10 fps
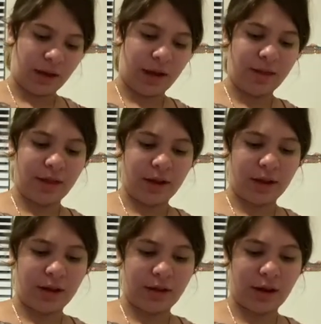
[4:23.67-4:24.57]
And
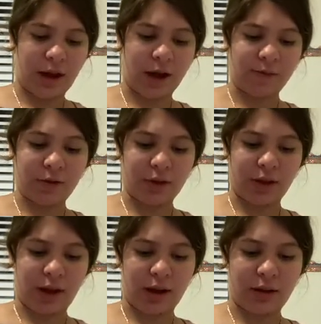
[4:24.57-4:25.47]
then after
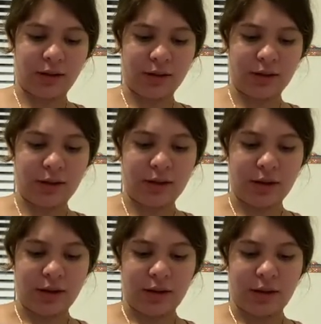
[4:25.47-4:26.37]
that,
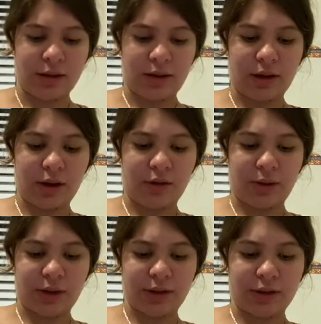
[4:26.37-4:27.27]
we're
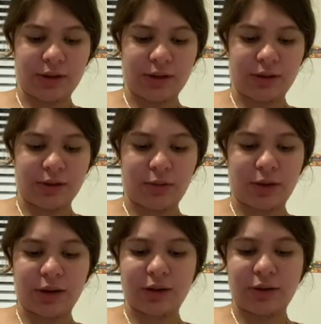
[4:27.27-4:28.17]

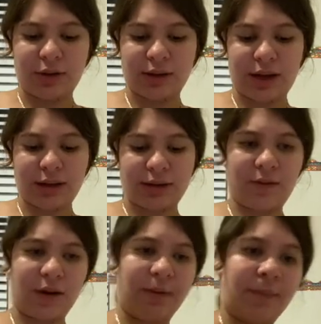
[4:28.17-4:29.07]
gonna do this activity.